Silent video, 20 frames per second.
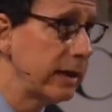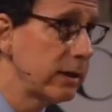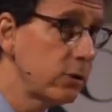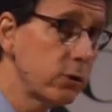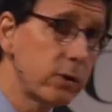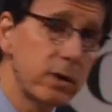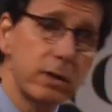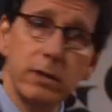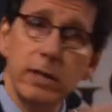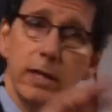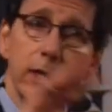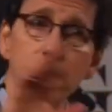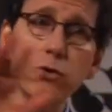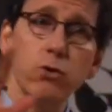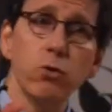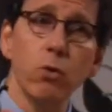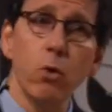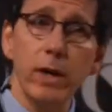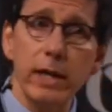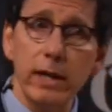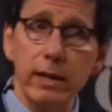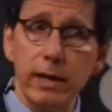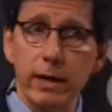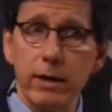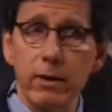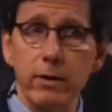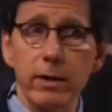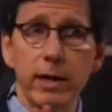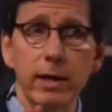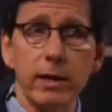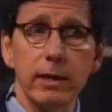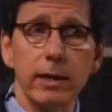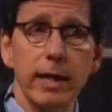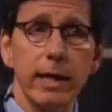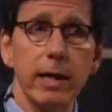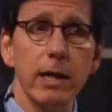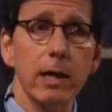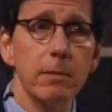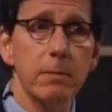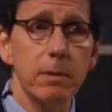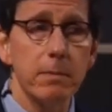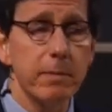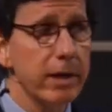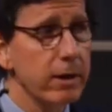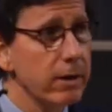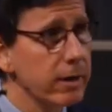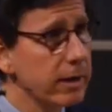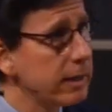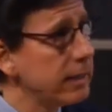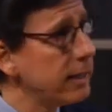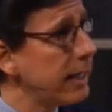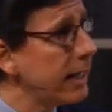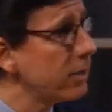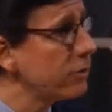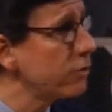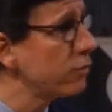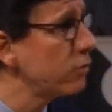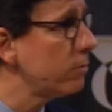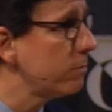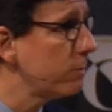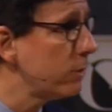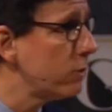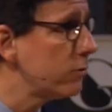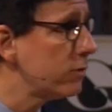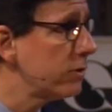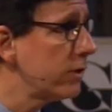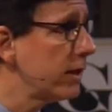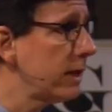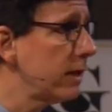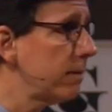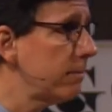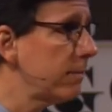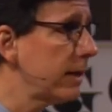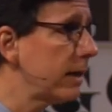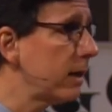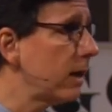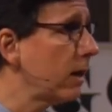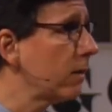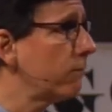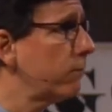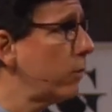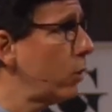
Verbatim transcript: to the Detroit area and the Arab American National Museum that are